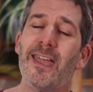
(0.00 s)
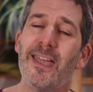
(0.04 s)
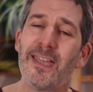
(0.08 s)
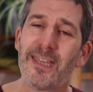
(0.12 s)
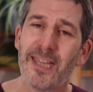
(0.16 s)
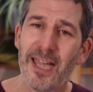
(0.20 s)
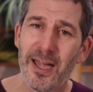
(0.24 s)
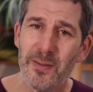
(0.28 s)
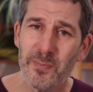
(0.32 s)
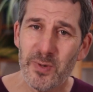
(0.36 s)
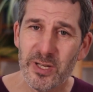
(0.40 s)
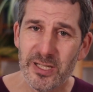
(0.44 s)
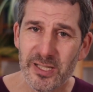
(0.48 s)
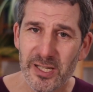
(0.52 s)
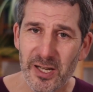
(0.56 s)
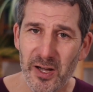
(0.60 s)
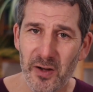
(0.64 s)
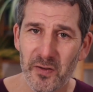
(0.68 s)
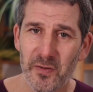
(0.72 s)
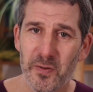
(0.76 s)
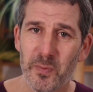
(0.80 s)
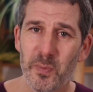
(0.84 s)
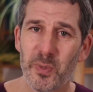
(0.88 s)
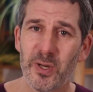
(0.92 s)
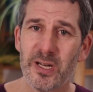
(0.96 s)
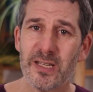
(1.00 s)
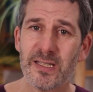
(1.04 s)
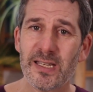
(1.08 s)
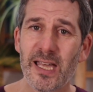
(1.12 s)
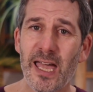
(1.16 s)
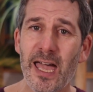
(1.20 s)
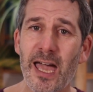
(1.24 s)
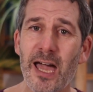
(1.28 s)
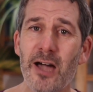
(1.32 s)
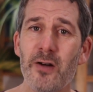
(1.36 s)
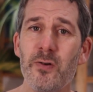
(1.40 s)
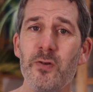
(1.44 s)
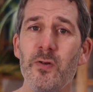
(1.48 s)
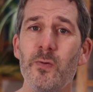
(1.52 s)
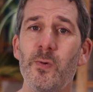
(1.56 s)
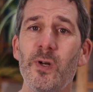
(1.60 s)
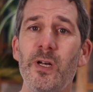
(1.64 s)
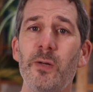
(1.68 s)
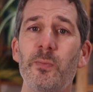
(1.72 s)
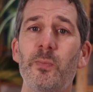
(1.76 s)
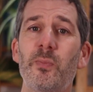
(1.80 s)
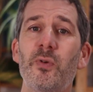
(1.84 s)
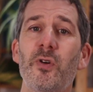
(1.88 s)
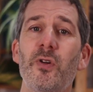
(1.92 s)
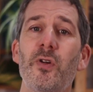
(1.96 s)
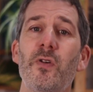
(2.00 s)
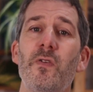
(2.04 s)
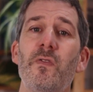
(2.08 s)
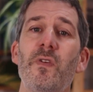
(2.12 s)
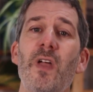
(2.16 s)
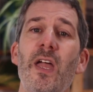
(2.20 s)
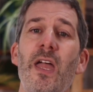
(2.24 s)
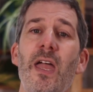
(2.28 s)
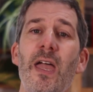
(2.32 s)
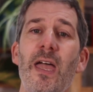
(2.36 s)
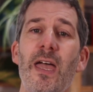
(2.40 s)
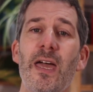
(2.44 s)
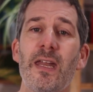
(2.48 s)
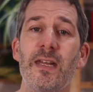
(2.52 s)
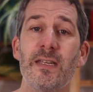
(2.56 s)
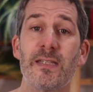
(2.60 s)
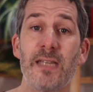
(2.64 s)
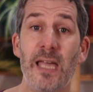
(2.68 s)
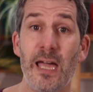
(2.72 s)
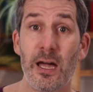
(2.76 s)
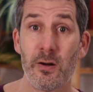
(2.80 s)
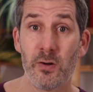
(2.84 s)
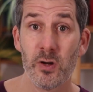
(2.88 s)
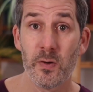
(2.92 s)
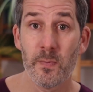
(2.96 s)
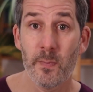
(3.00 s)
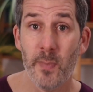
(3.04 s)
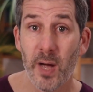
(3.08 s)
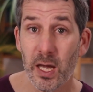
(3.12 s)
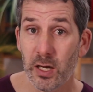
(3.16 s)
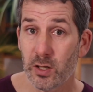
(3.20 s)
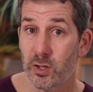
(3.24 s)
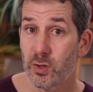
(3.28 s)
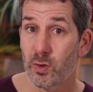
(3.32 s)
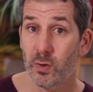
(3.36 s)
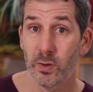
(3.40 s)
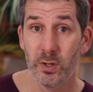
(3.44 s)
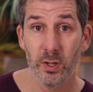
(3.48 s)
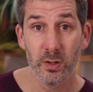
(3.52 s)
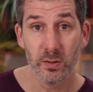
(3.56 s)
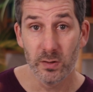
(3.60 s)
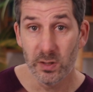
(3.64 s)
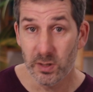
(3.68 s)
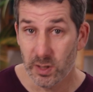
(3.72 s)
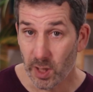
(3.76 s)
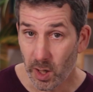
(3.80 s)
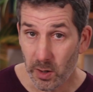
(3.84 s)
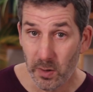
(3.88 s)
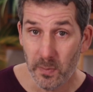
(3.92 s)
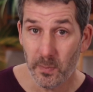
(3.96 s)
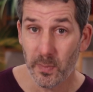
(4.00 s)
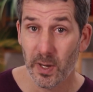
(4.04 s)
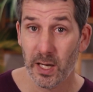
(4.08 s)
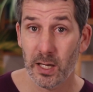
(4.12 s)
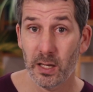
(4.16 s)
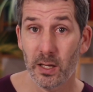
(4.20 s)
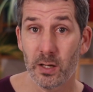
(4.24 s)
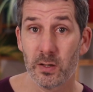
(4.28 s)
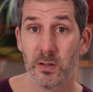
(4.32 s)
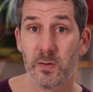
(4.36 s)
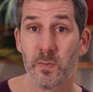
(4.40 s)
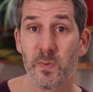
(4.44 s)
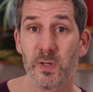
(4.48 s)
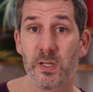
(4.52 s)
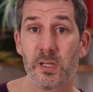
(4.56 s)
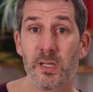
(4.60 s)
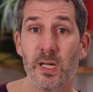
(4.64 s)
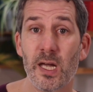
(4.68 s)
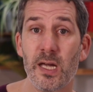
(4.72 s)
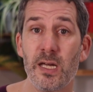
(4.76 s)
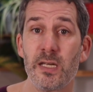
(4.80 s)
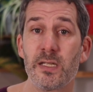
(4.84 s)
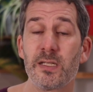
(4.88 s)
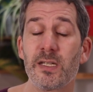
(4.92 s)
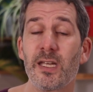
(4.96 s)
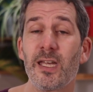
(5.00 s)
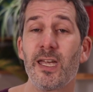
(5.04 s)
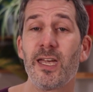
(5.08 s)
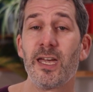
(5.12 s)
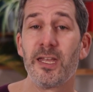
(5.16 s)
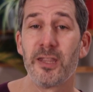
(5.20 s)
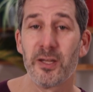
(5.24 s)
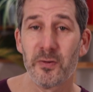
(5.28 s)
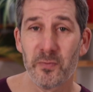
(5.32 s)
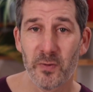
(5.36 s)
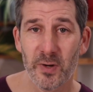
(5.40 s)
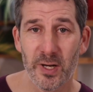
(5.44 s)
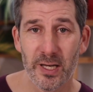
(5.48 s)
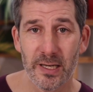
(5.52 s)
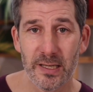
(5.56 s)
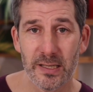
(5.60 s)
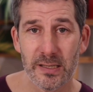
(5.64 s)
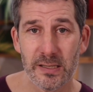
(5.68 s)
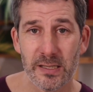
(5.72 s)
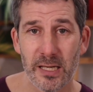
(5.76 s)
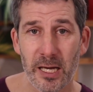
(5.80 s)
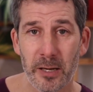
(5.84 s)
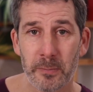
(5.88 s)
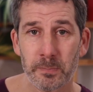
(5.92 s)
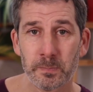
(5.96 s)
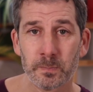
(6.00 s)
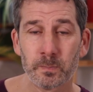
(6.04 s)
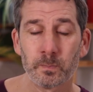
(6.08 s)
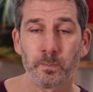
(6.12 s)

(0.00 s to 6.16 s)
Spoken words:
It can be tough, but it's how you will improve and it's how you'll make sure you don't make those mistakes in the real exam.